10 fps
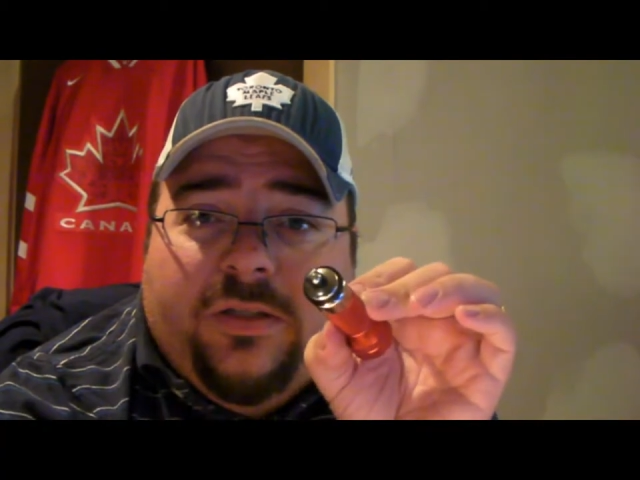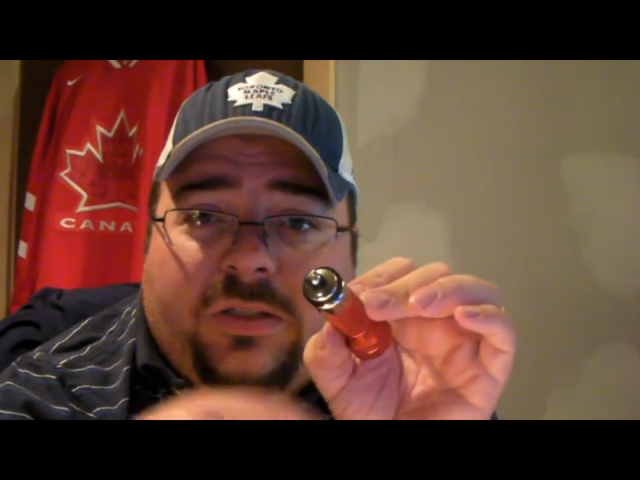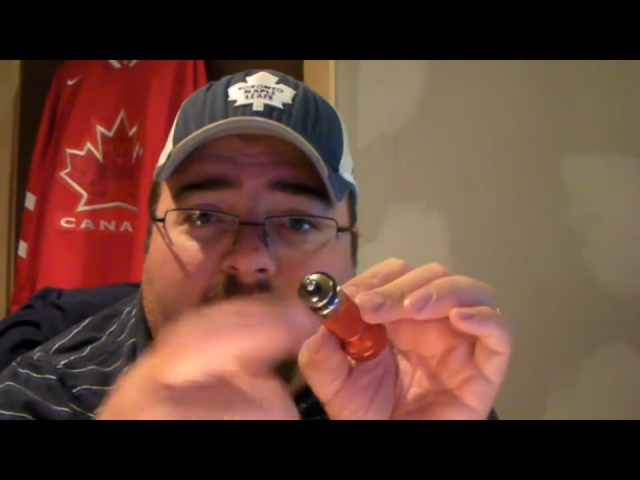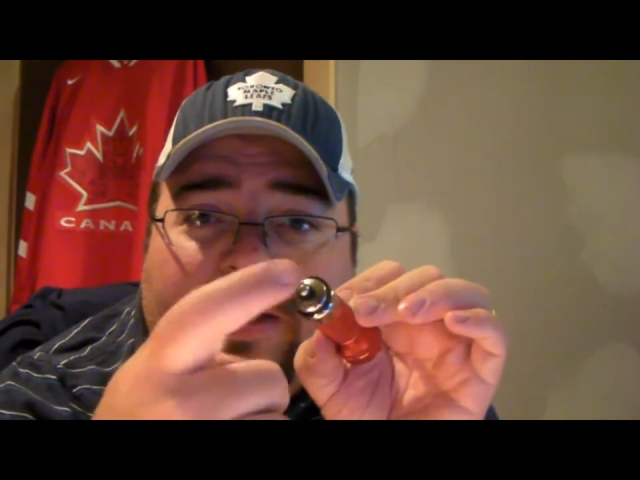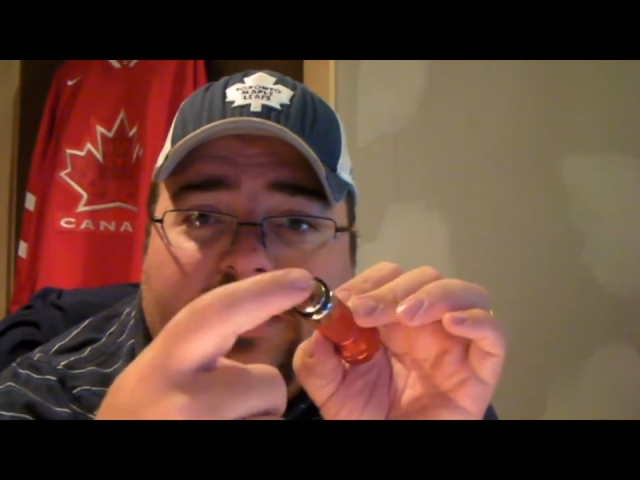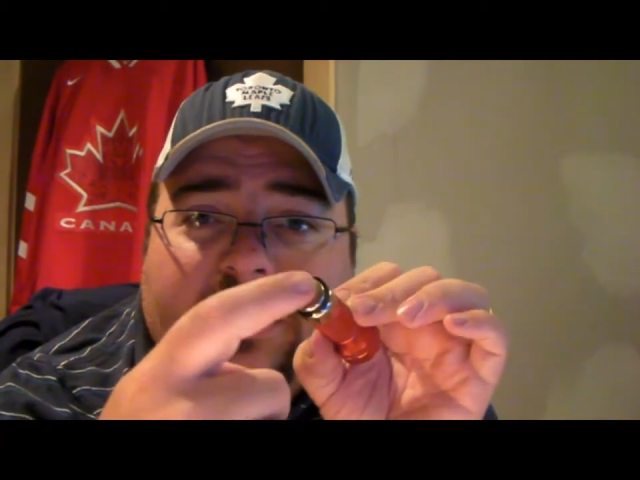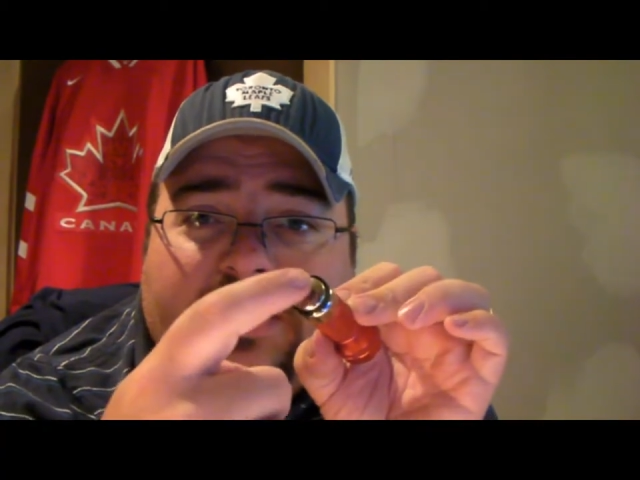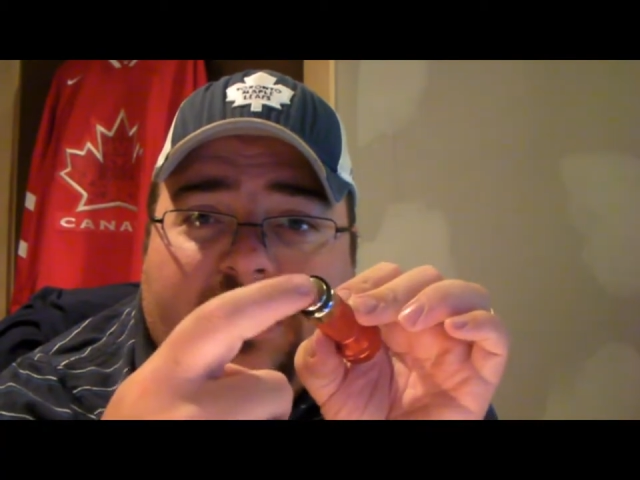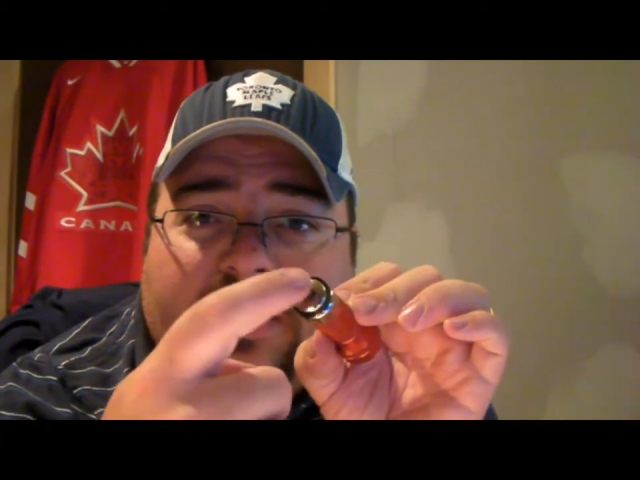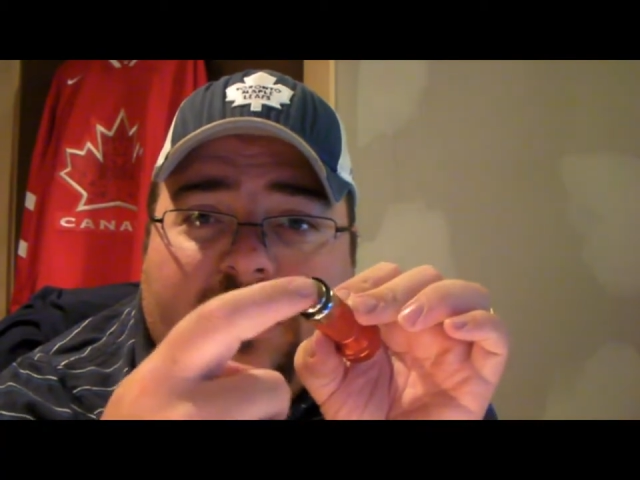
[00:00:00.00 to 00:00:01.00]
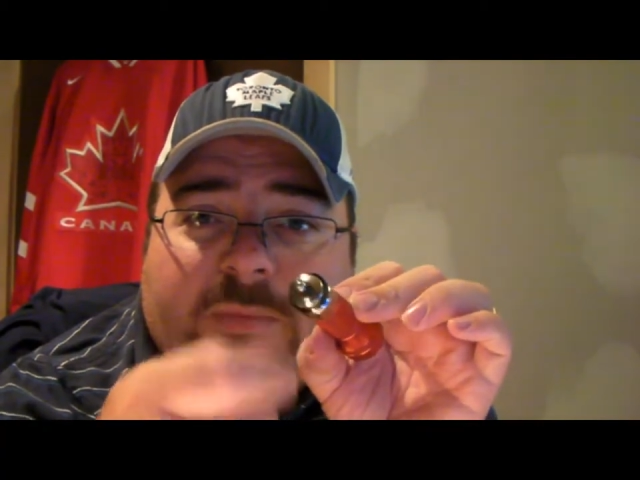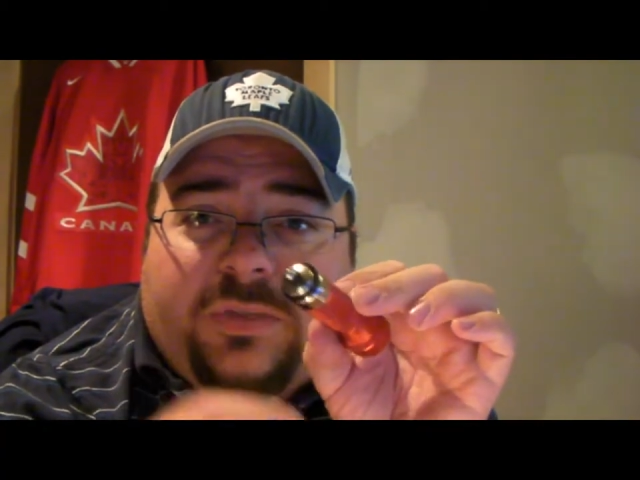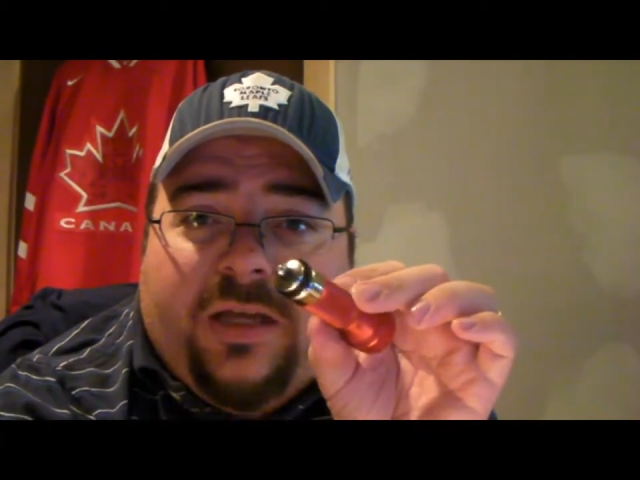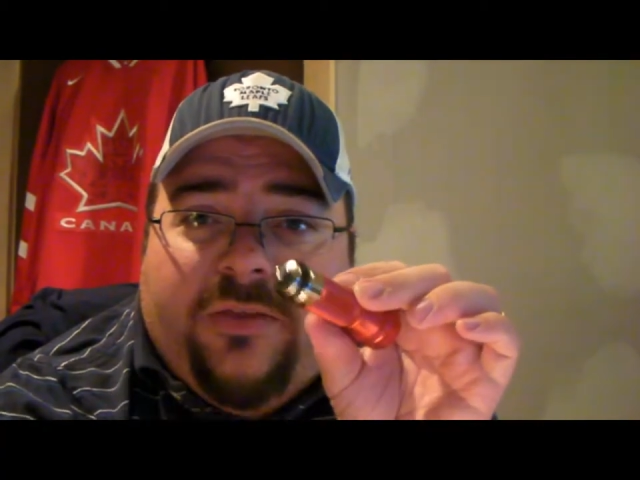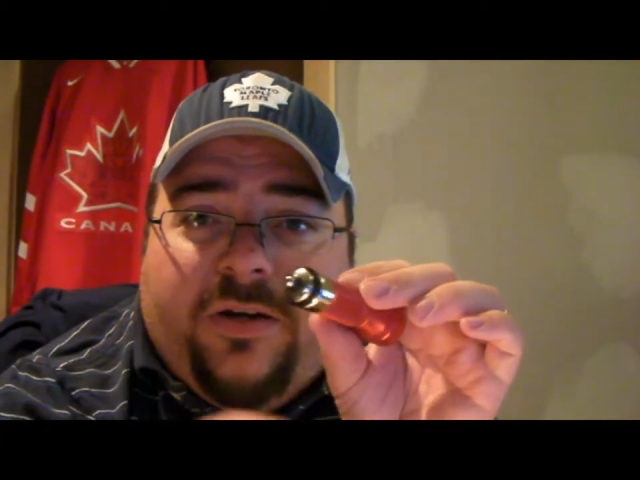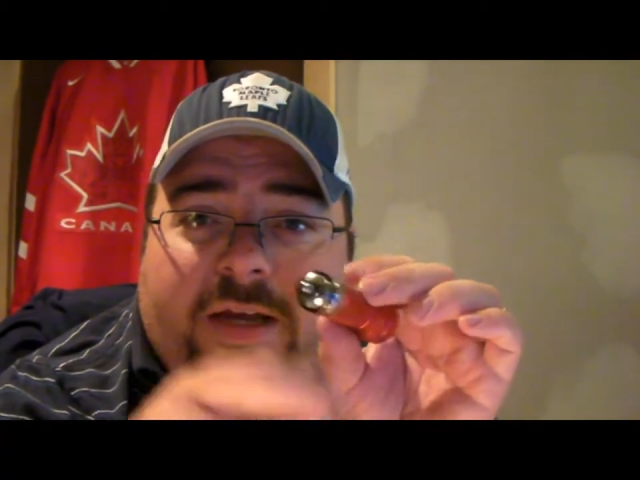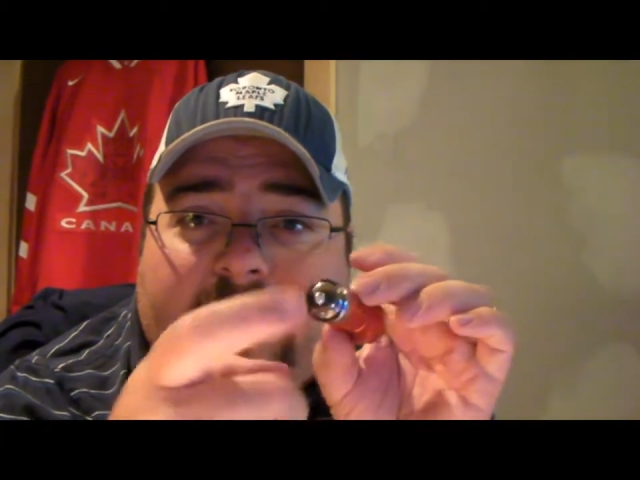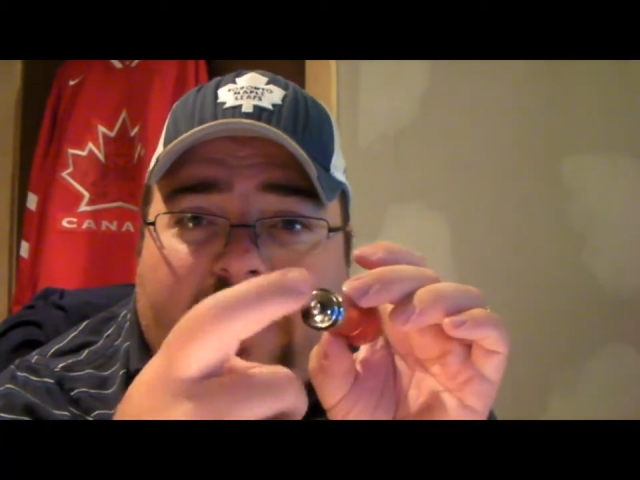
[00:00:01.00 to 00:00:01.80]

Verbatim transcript: So as you can see, the clip's on there now,